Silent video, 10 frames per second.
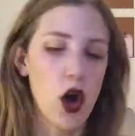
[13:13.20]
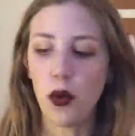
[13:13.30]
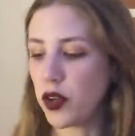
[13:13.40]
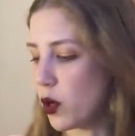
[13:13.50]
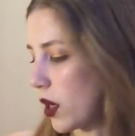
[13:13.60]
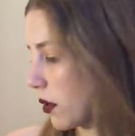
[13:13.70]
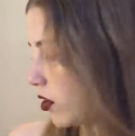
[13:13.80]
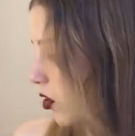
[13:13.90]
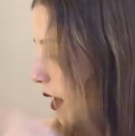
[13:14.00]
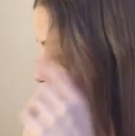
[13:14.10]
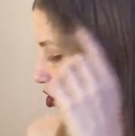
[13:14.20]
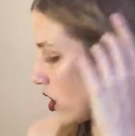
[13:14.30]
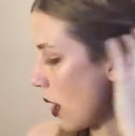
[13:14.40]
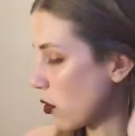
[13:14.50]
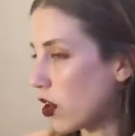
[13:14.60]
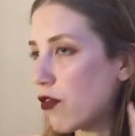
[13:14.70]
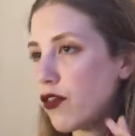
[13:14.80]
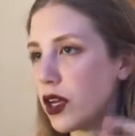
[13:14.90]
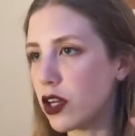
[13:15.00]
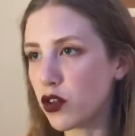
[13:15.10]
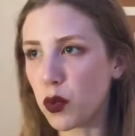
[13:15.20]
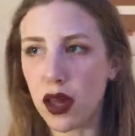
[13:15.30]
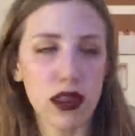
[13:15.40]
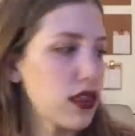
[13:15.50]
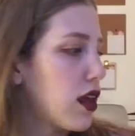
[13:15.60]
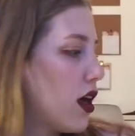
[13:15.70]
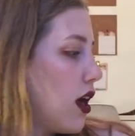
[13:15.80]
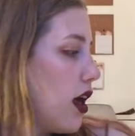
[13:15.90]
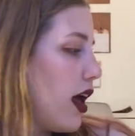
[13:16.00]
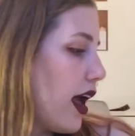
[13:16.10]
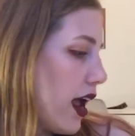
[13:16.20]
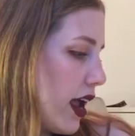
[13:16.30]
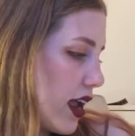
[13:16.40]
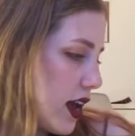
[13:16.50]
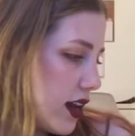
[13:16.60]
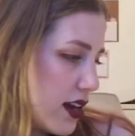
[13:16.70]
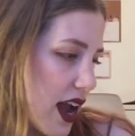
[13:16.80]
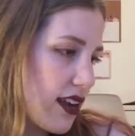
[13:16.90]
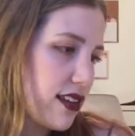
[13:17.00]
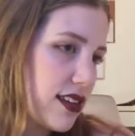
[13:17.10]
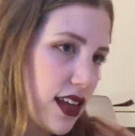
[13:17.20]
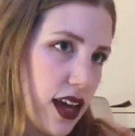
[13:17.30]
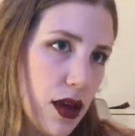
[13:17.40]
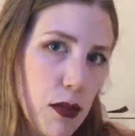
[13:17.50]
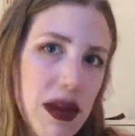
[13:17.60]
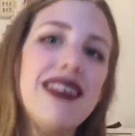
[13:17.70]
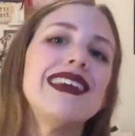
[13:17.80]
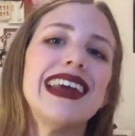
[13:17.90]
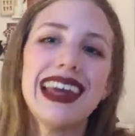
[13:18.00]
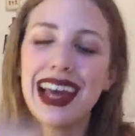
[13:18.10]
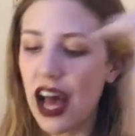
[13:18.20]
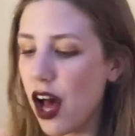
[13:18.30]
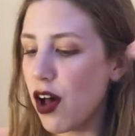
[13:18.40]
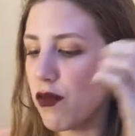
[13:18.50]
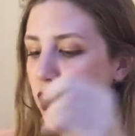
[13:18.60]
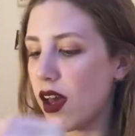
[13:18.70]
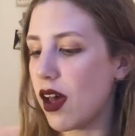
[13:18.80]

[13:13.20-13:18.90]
Oh, you know what I'm gonna do actually? I'm gonna finish with a nice misting of,